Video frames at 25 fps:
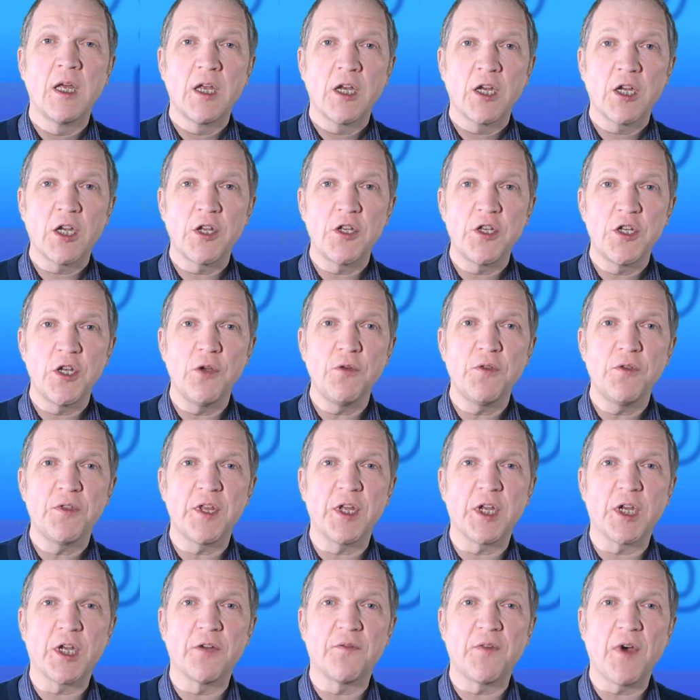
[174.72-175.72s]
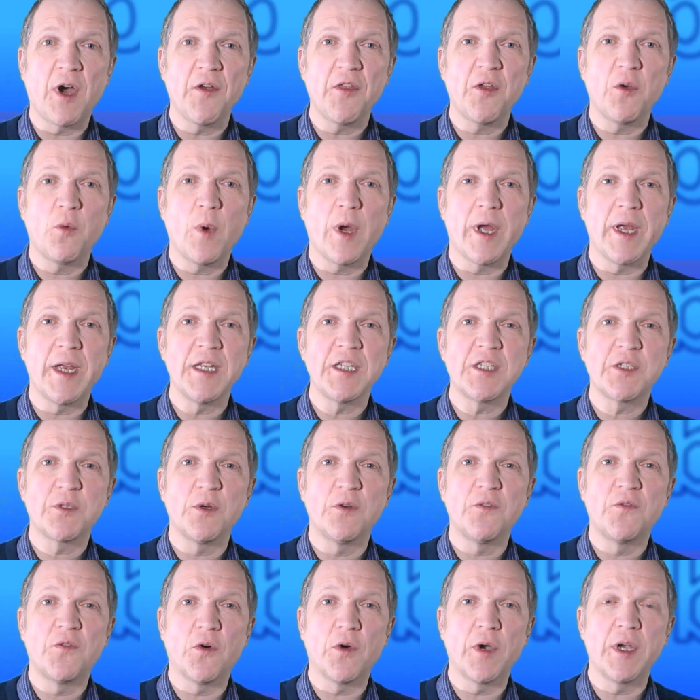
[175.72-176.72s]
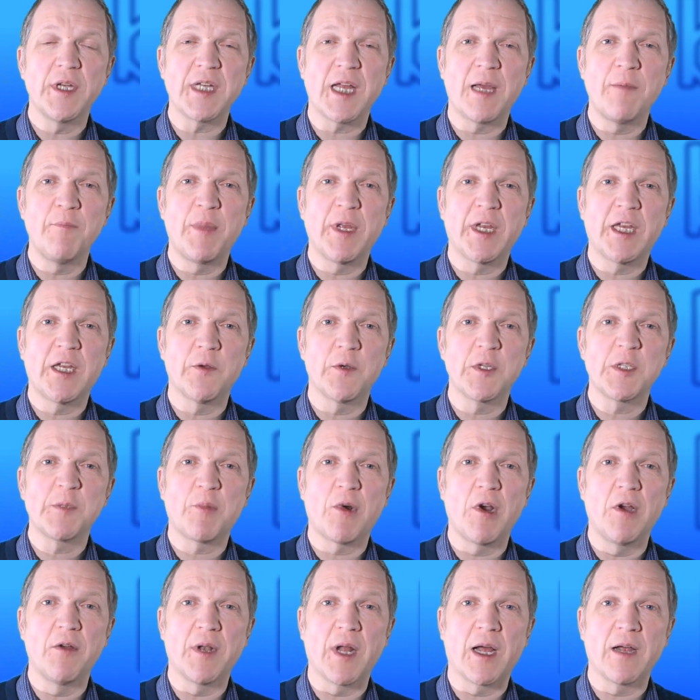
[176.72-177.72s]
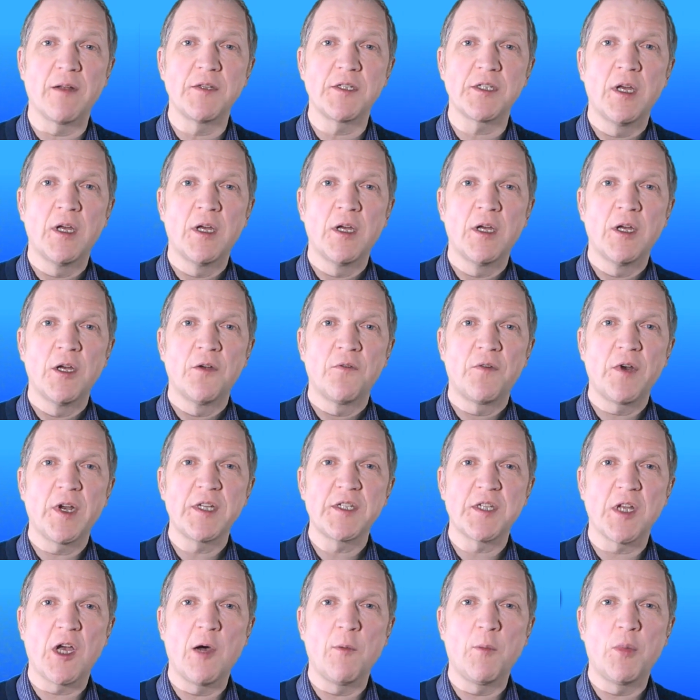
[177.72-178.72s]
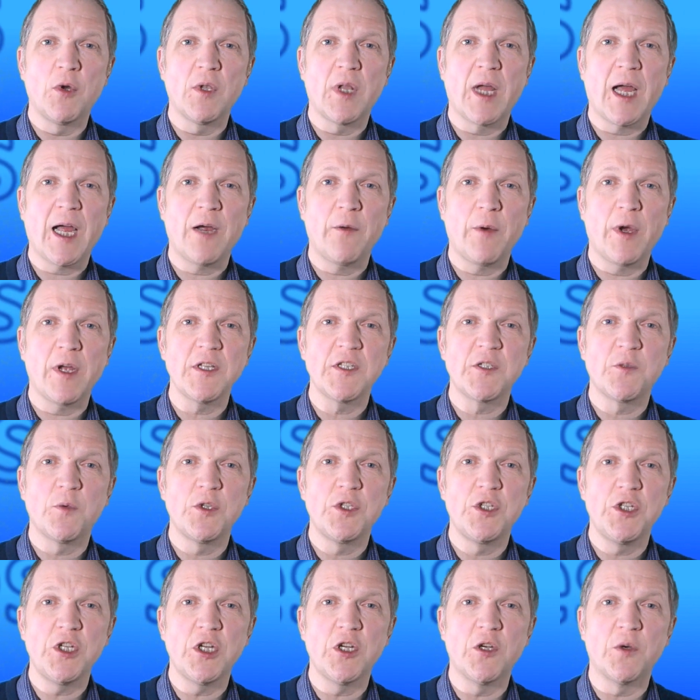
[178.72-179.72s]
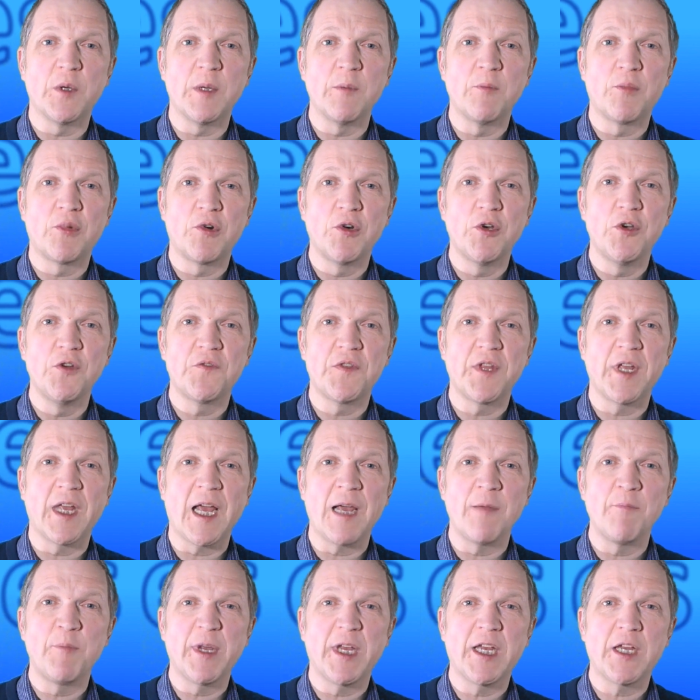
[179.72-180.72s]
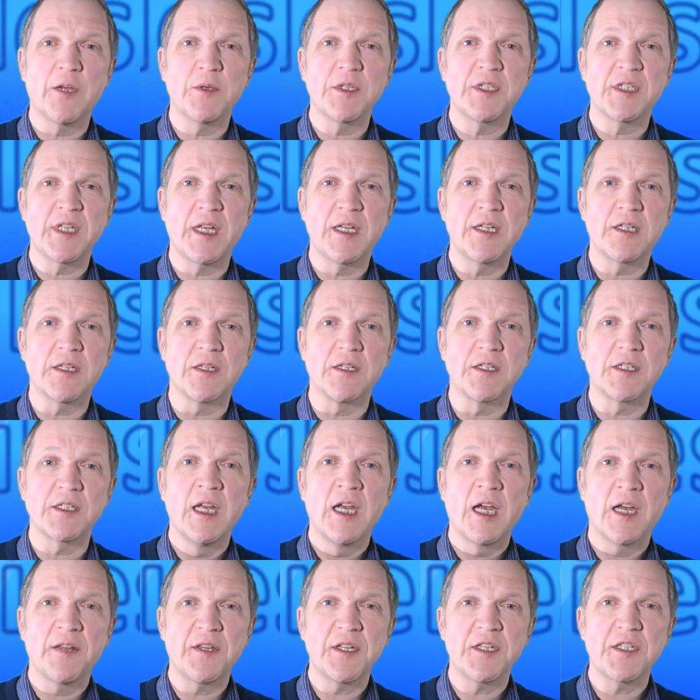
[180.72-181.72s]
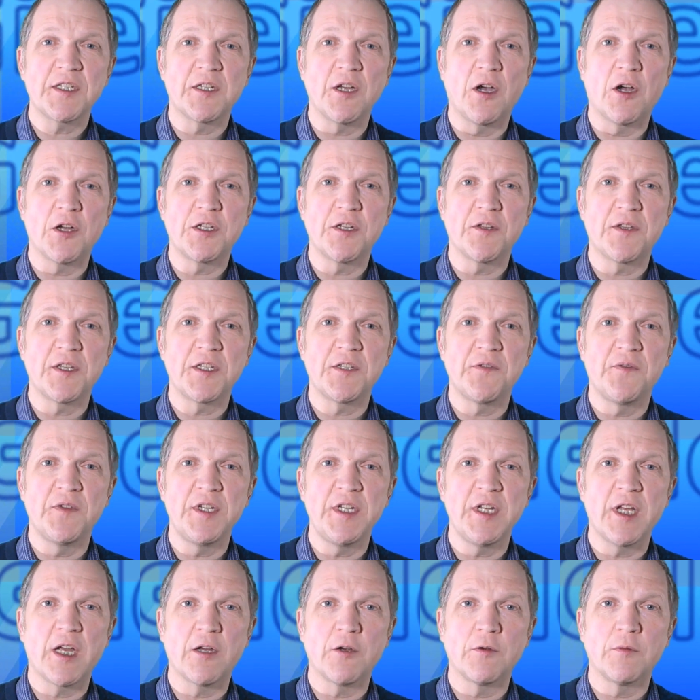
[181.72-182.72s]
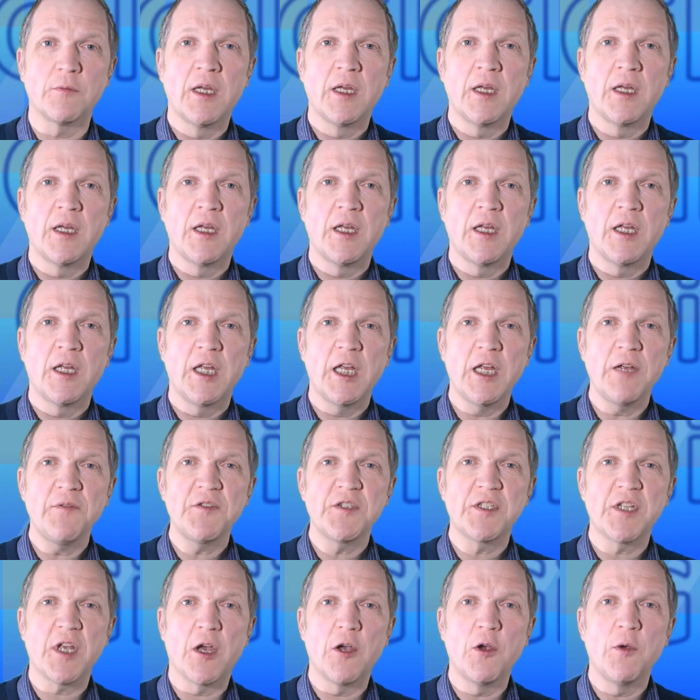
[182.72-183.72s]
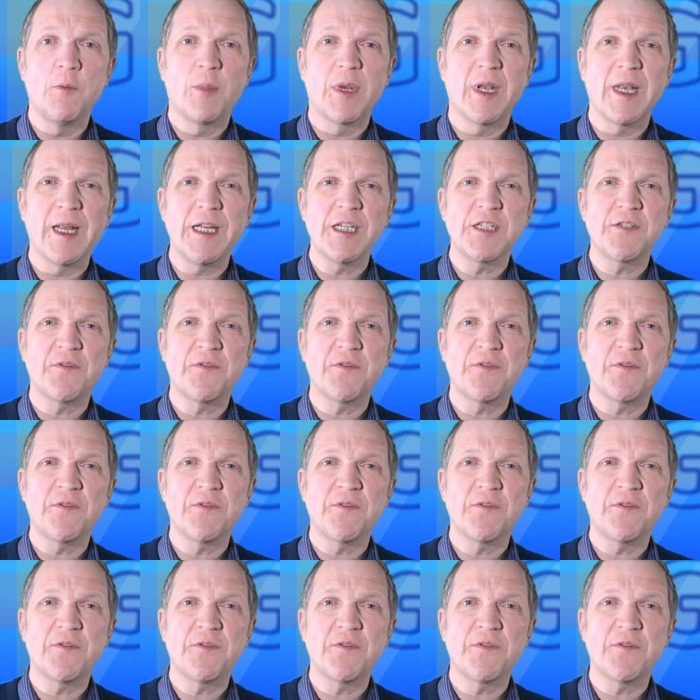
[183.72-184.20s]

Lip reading: Can you think of other ways to avoid ambiguous pronouns? For example, how else would you improve the ambiguous sentence at the start of this video? If so, please